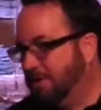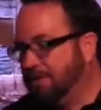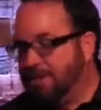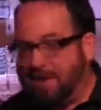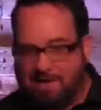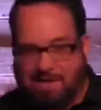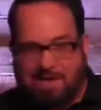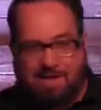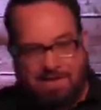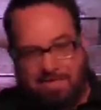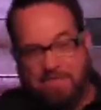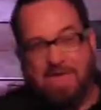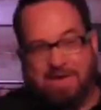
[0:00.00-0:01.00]
that I
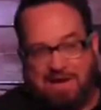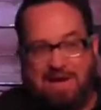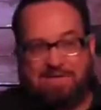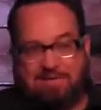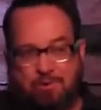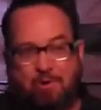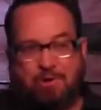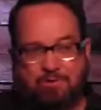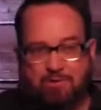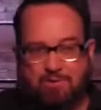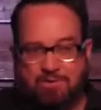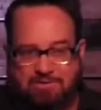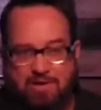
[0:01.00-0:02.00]
then got to work
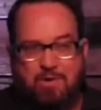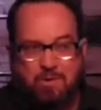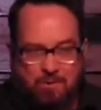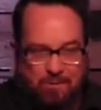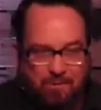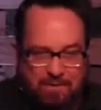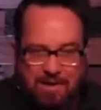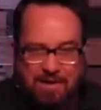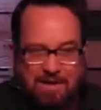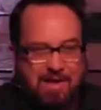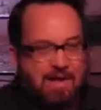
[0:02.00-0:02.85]
through the tood